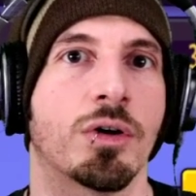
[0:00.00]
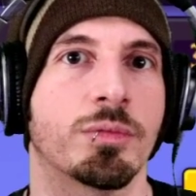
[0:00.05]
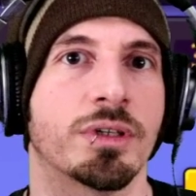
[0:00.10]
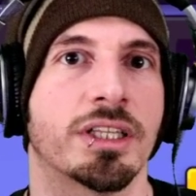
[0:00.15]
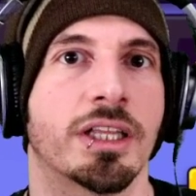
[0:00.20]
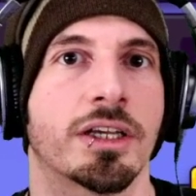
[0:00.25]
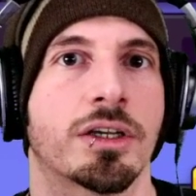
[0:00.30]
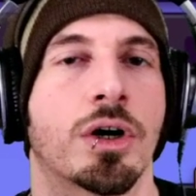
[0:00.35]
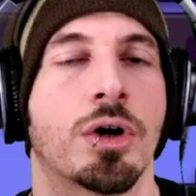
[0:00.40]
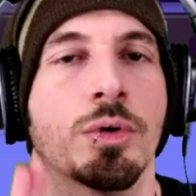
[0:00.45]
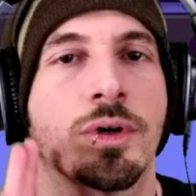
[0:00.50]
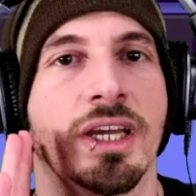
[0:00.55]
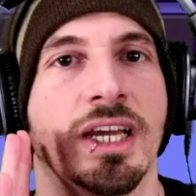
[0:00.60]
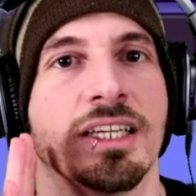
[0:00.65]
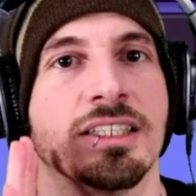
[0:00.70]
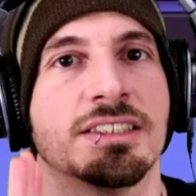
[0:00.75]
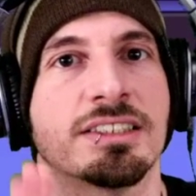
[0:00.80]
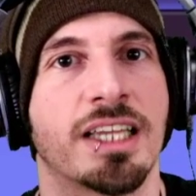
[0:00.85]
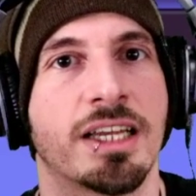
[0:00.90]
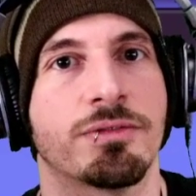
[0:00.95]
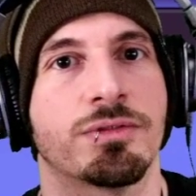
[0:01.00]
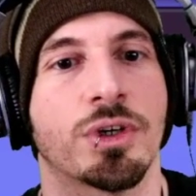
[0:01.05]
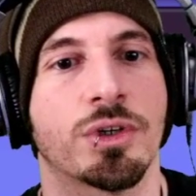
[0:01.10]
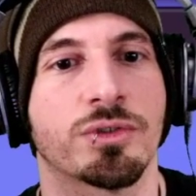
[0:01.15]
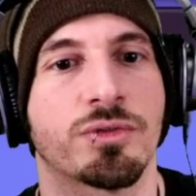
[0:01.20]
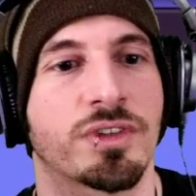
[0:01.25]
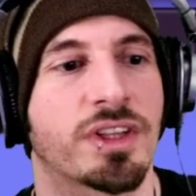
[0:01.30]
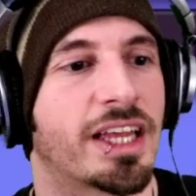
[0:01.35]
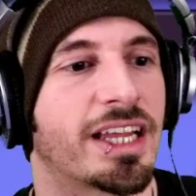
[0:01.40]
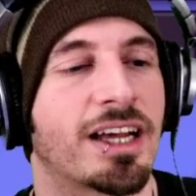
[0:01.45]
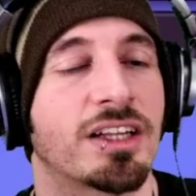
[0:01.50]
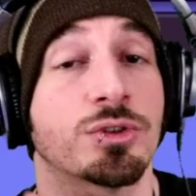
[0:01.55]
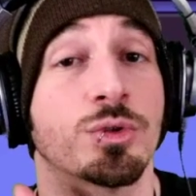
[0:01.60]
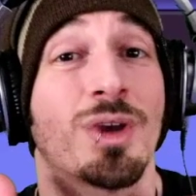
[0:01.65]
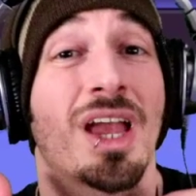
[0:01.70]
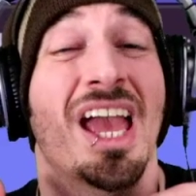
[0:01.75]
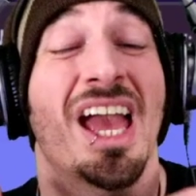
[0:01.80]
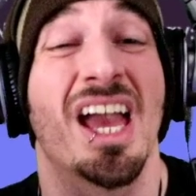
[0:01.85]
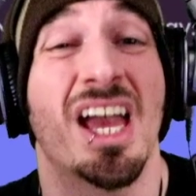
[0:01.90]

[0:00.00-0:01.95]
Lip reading: I'll be like, okay, save those, like I'll do